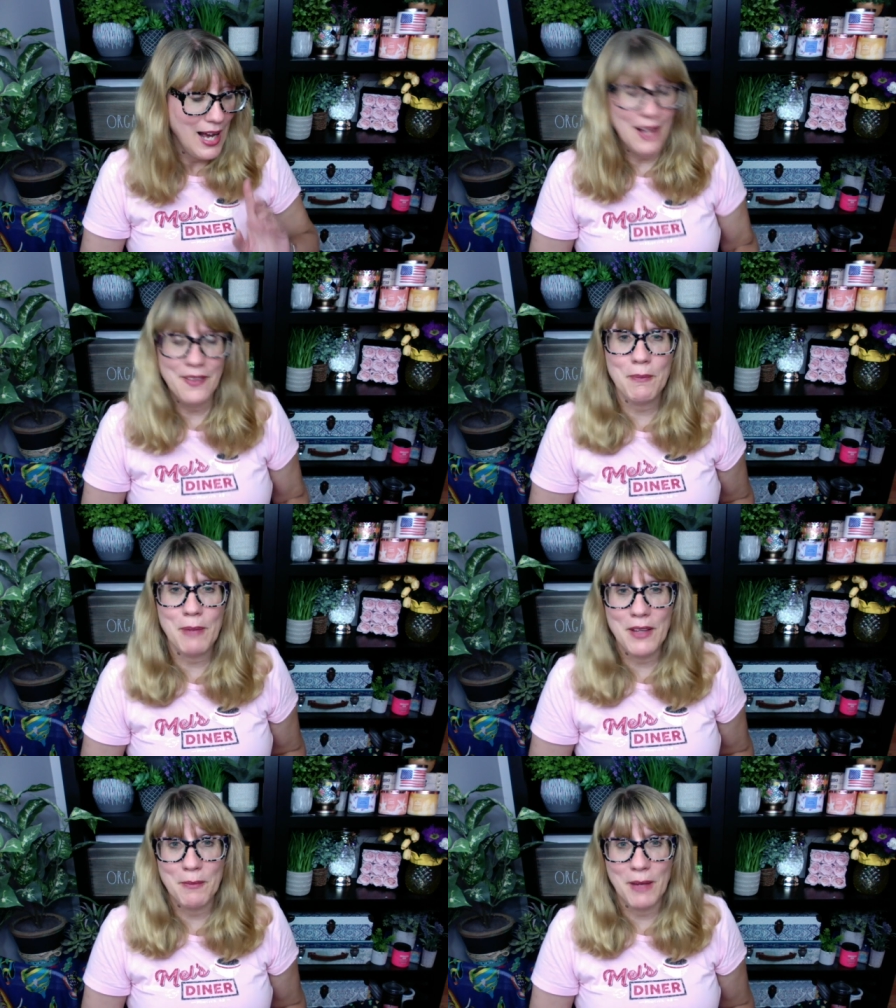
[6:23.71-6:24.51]
I think
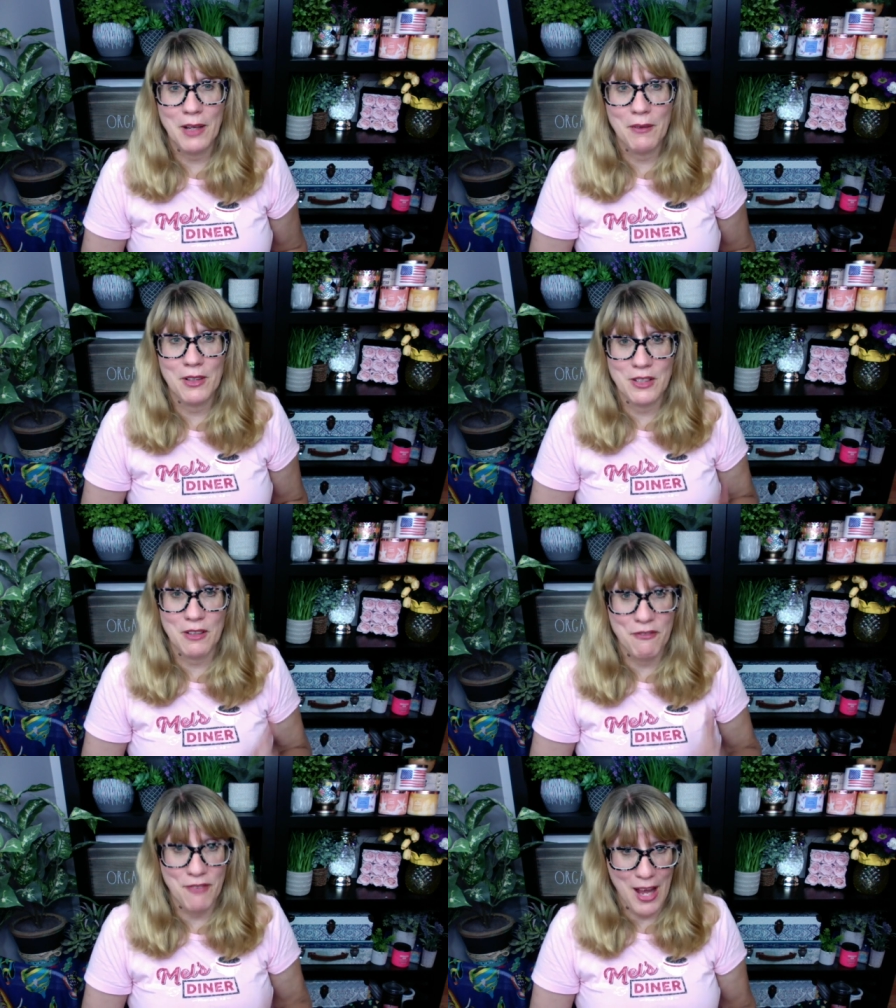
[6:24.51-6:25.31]
Bath and Body Works did
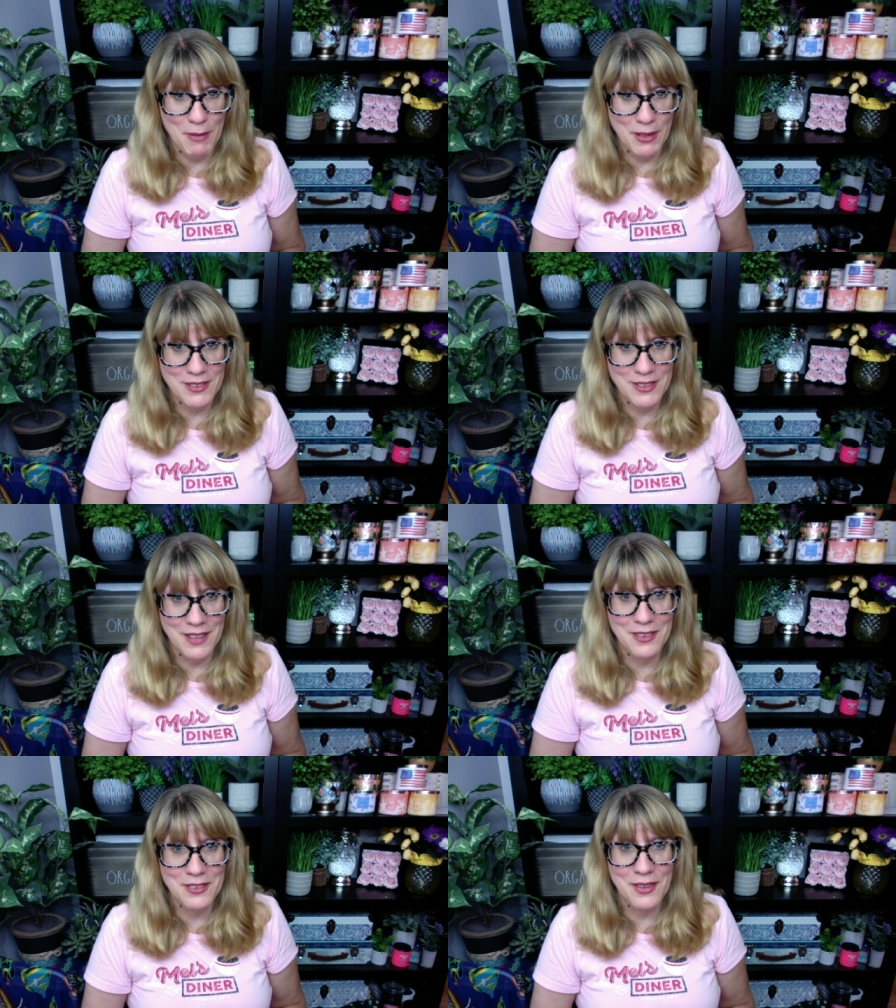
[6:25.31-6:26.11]
fabulous on
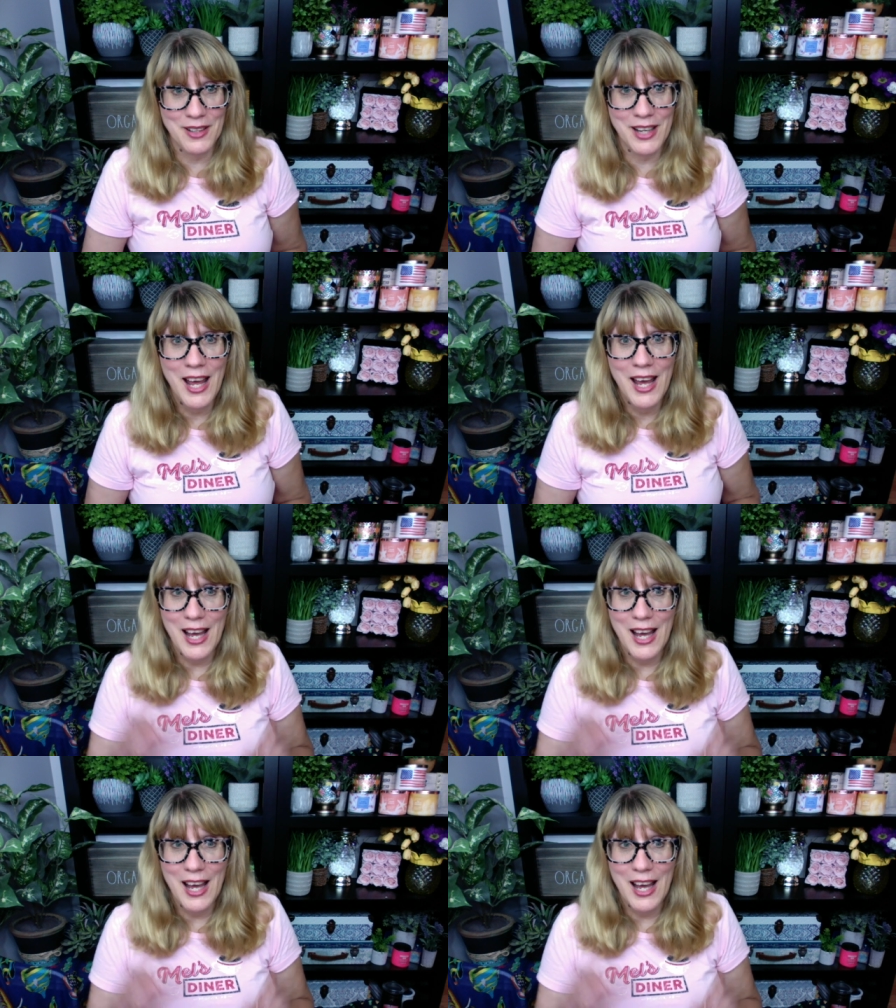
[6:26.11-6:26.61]
this one,